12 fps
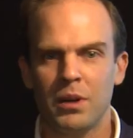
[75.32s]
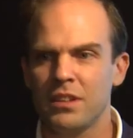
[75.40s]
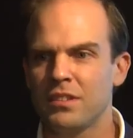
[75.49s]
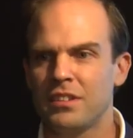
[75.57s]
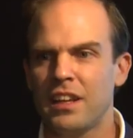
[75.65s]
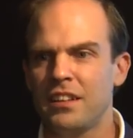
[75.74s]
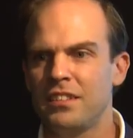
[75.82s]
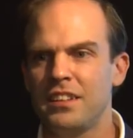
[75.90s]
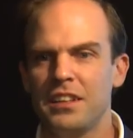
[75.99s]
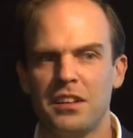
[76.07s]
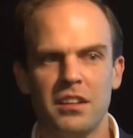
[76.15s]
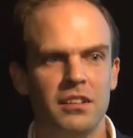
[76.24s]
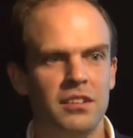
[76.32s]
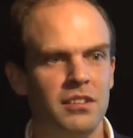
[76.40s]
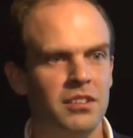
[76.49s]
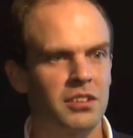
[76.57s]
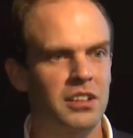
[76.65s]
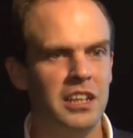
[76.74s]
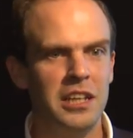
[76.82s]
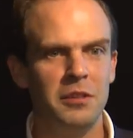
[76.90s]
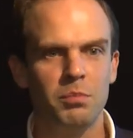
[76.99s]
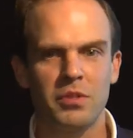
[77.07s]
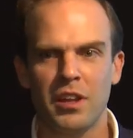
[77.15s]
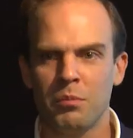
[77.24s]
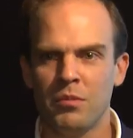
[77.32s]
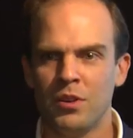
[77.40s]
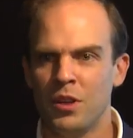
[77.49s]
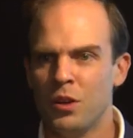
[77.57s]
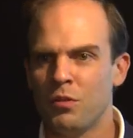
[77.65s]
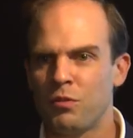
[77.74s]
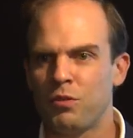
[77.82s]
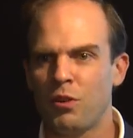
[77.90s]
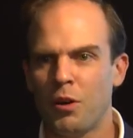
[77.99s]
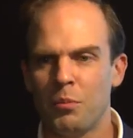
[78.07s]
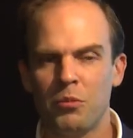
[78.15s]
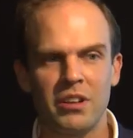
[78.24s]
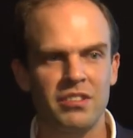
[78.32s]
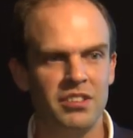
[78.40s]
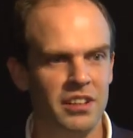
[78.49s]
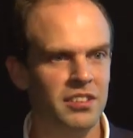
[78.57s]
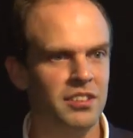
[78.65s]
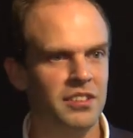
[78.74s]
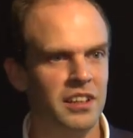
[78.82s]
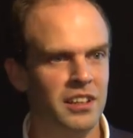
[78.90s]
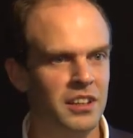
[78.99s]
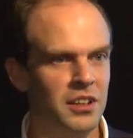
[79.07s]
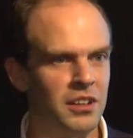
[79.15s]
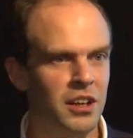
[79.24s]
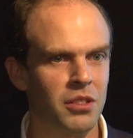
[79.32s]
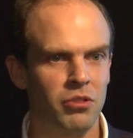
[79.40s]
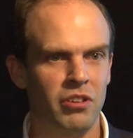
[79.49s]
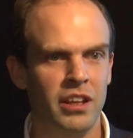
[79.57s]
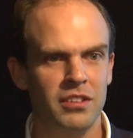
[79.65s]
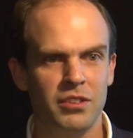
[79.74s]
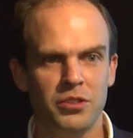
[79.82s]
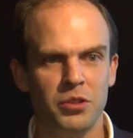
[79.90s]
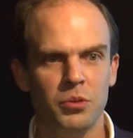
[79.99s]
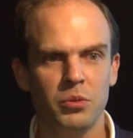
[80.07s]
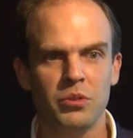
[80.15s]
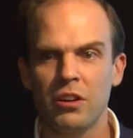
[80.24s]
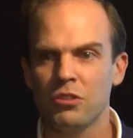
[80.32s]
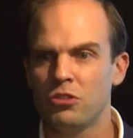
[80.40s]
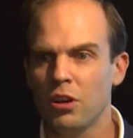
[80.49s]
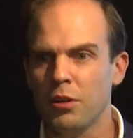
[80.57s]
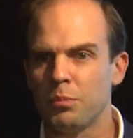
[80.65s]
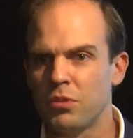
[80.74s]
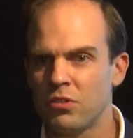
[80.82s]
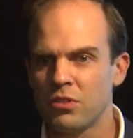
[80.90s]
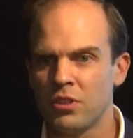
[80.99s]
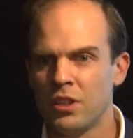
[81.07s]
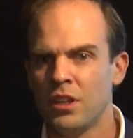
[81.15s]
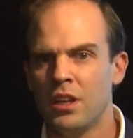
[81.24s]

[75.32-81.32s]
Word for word: but that didn't keep them from resisting a threat to their jobs.